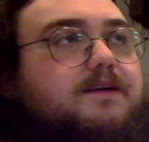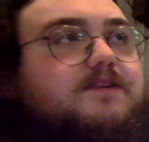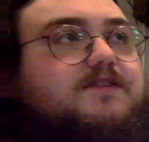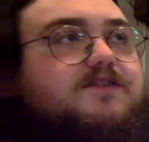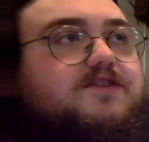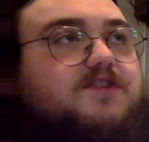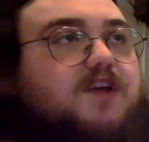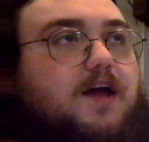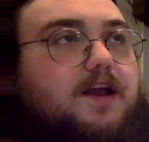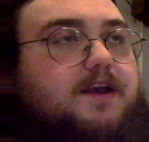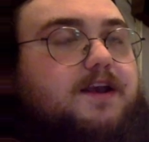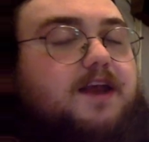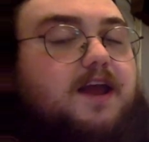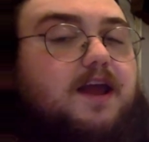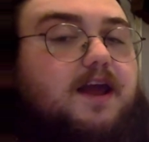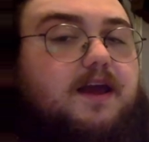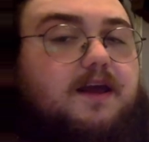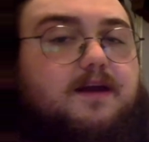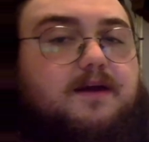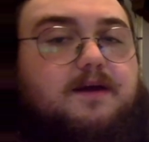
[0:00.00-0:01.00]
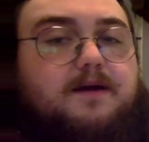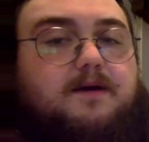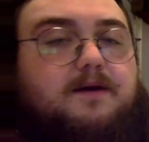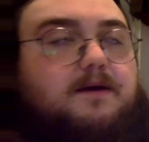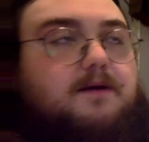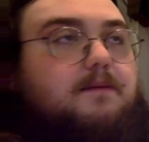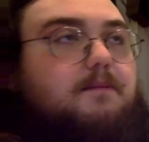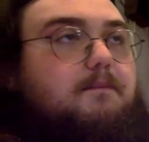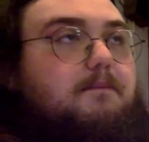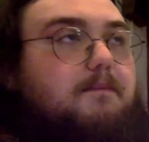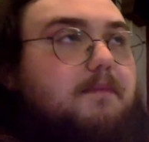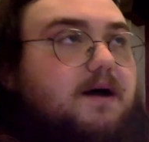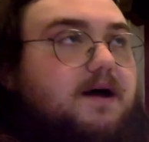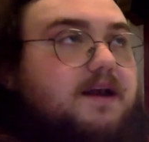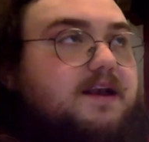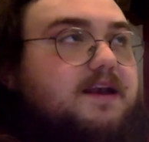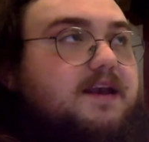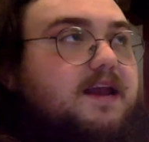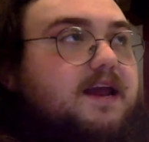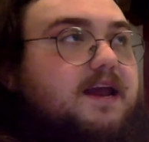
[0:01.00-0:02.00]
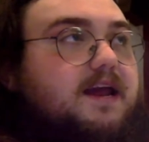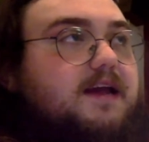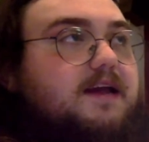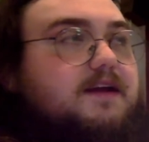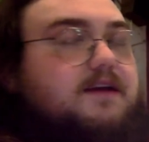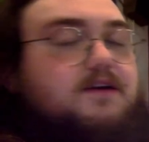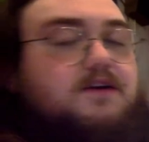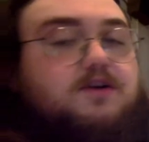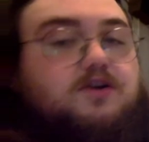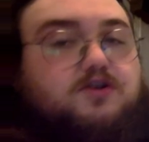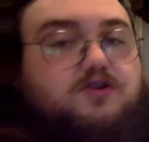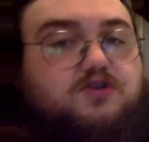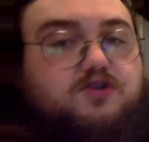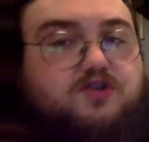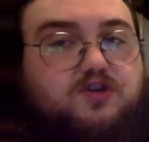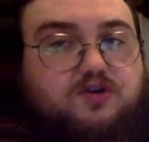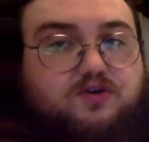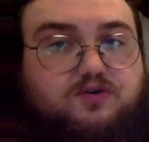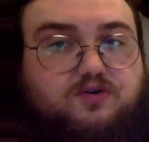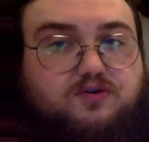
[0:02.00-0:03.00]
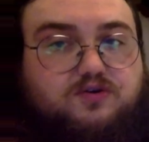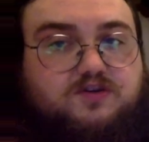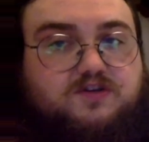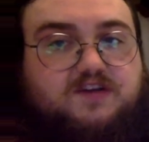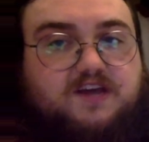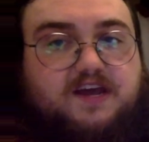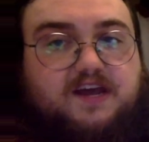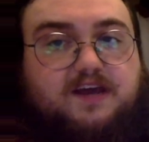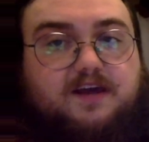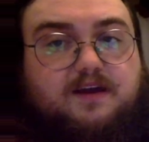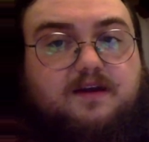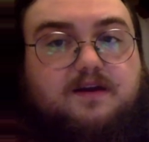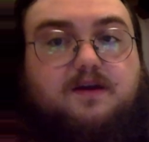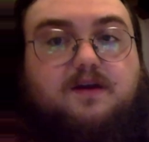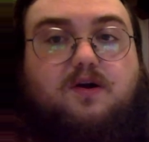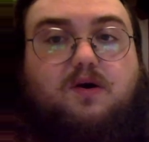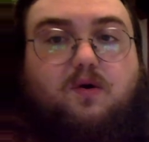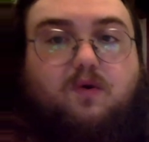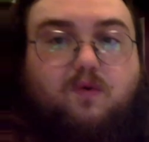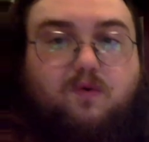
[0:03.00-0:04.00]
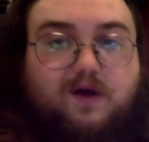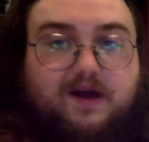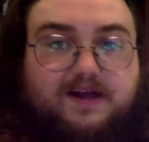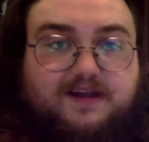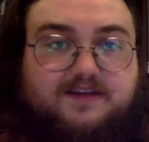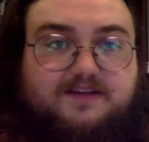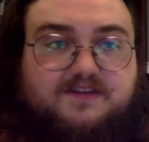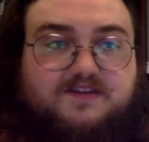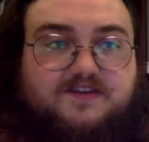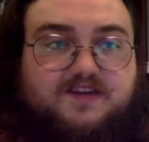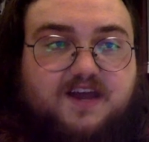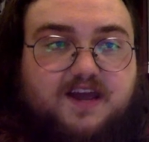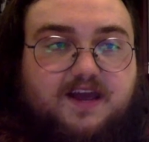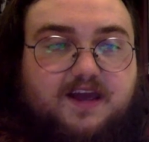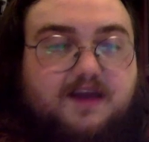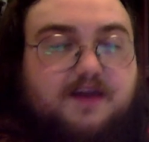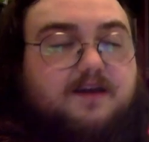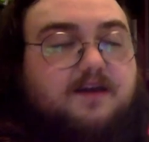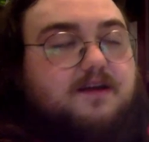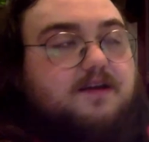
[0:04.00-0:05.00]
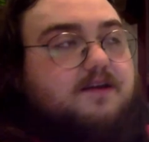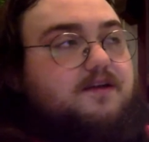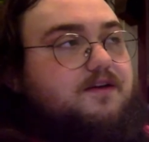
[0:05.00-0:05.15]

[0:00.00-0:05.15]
Sunday, Monday, Tuesday, Wednesday,